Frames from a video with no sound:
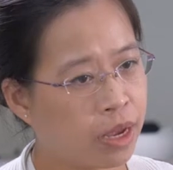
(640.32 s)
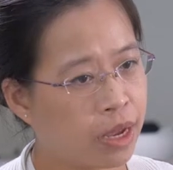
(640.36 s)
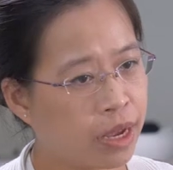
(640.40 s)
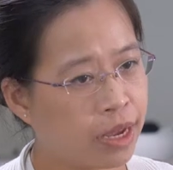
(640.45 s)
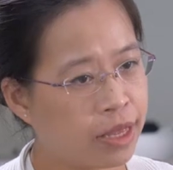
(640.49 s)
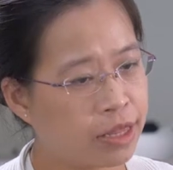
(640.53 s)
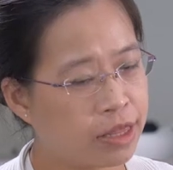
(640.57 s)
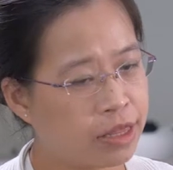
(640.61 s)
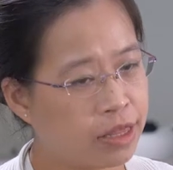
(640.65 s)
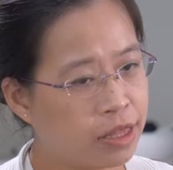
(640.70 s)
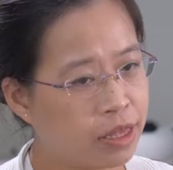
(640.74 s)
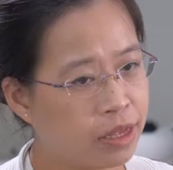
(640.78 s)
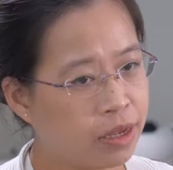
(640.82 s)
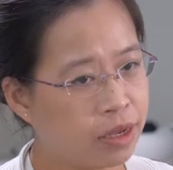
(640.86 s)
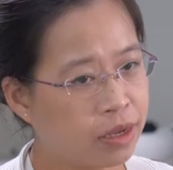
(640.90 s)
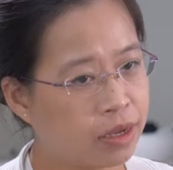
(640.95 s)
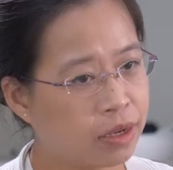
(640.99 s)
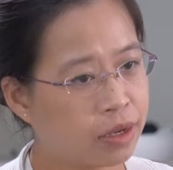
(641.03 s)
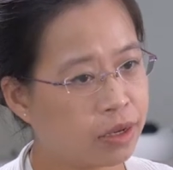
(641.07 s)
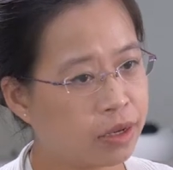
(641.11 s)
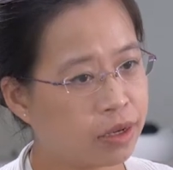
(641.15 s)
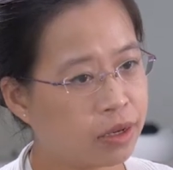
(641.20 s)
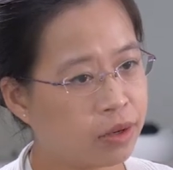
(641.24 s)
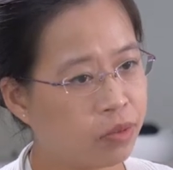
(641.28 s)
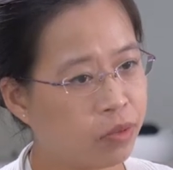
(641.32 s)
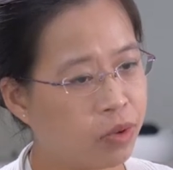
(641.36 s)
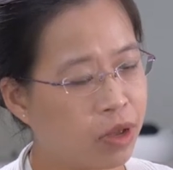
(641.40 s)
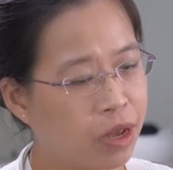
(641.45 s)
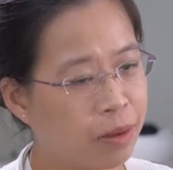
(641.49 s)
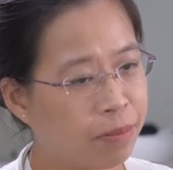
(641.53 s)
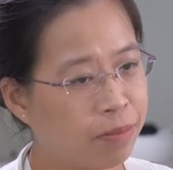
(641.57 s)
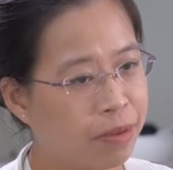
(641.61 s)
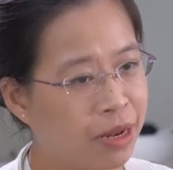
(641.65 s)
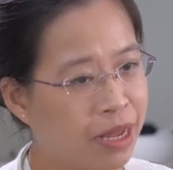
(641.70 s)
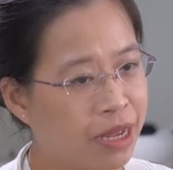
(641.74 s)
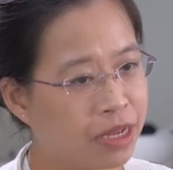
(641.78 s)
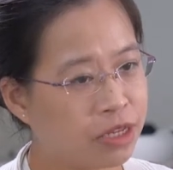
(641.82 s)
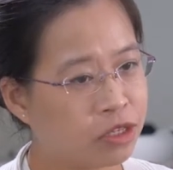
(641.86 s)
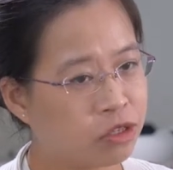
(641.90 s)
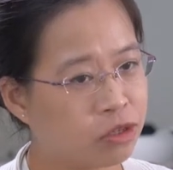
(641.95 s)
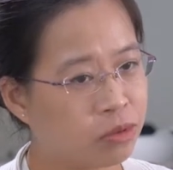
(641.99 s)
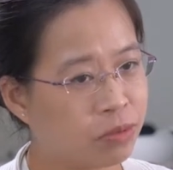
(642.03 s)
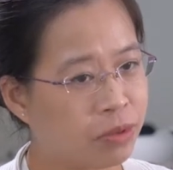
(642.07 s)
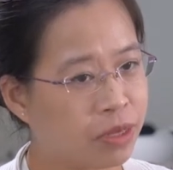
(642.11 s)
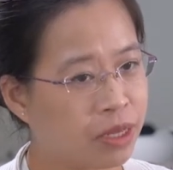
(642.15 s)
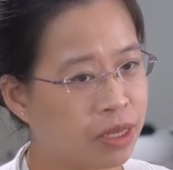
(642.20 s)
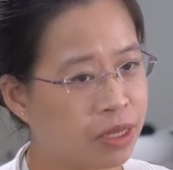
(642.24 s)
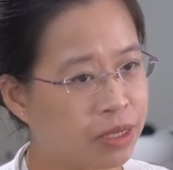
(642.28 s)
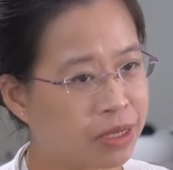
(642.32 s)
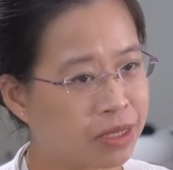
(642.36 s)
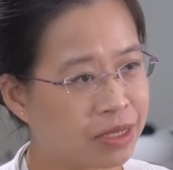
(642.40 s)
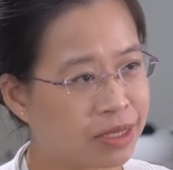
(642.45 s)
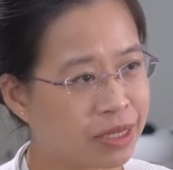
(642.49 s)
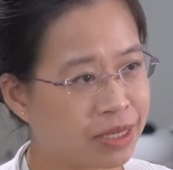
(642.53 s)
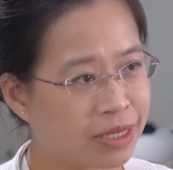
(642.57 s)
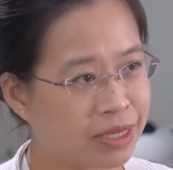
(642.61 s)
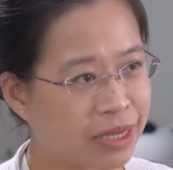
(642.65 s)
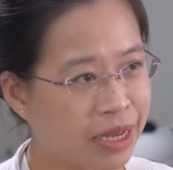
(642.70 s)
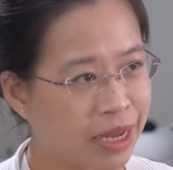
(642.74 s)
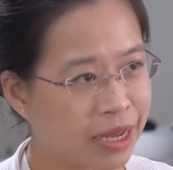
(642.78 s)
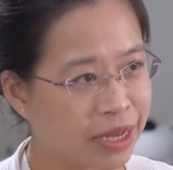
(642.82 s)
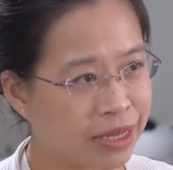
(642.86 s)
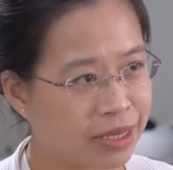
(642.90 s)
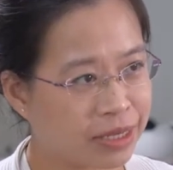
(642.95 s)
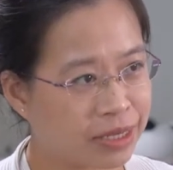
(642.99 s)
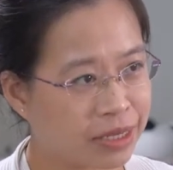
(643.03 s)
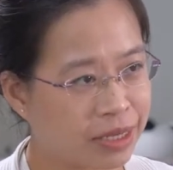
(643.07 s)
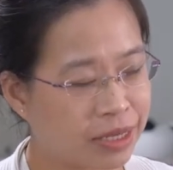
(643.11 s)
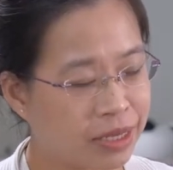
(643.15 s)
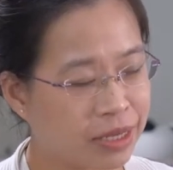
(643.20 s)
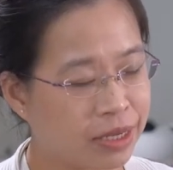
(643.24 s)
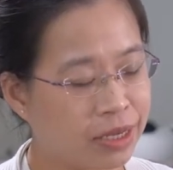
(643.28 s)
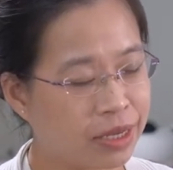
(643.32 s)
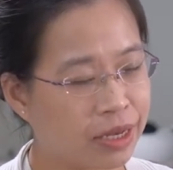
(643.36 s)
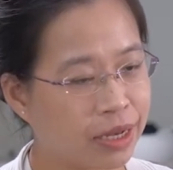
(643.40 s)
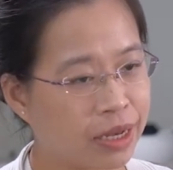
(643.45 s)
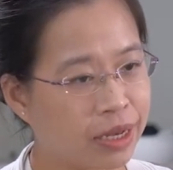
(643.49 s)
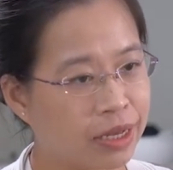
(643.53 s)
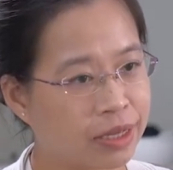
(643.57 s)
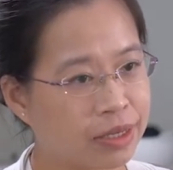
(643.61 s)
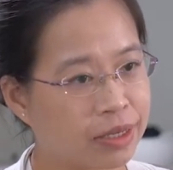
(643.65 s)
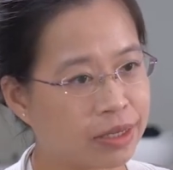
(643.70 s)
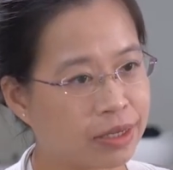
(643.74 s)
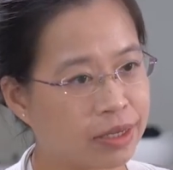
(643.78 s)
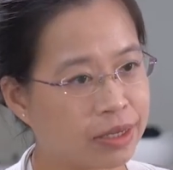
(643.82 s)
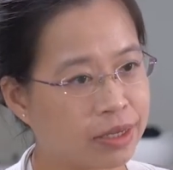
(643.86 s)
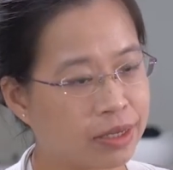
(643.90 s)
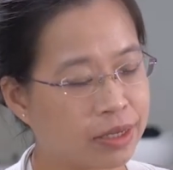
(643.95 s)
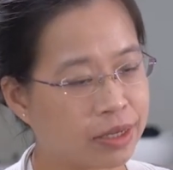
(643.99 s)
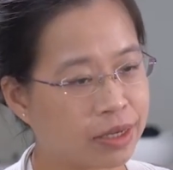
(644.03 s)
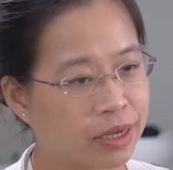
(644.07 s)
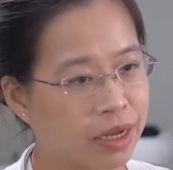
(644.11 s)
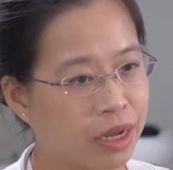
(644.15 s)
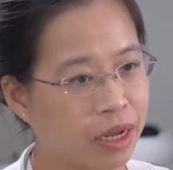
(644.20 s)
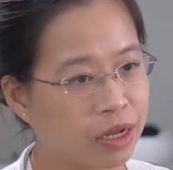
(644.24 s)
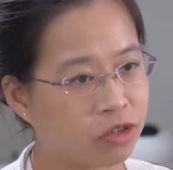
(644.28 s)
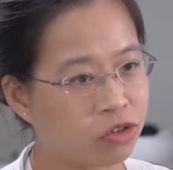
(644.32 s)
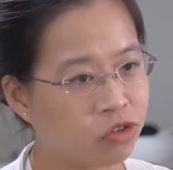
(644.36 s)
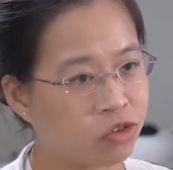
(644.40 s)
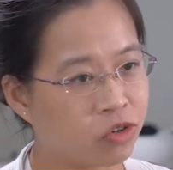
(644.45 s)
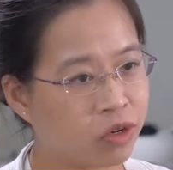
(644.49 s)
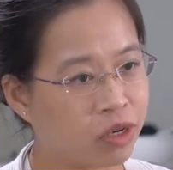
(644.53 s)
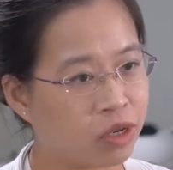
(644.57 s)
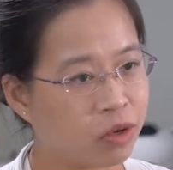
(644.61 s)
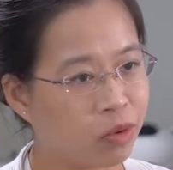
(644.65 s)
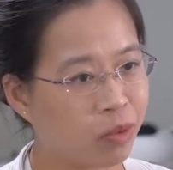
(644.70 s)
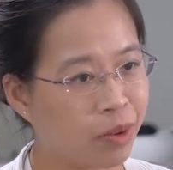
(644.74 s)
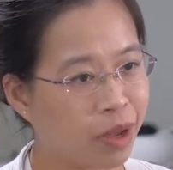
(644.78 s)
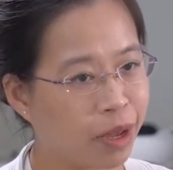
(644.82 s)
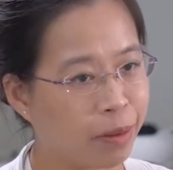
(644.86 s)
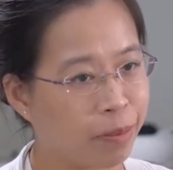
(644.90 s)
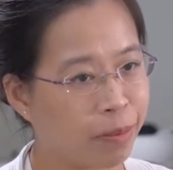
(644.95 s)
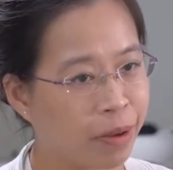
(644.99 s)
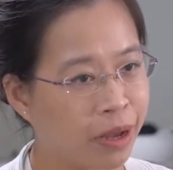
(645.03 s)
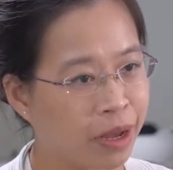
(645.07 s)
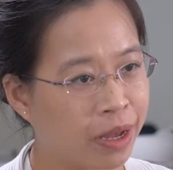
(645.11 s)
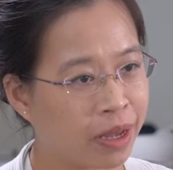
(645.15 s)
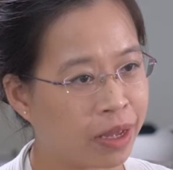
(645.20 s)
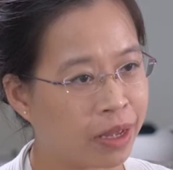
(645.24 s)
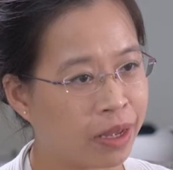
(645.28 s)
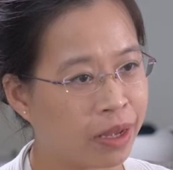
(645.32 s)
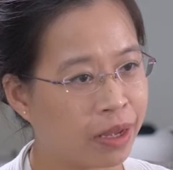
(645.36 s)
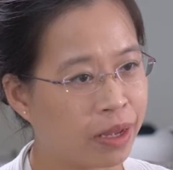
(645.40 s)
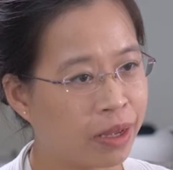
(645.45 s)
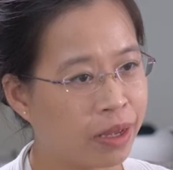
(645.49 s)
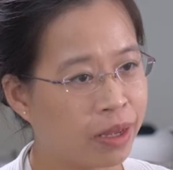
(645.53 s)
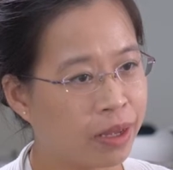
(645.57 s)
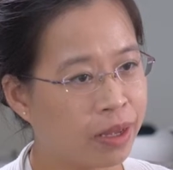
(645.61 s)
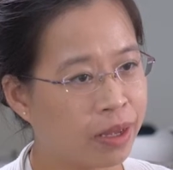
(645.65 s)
I think we are blessed to be in a society and a country whereby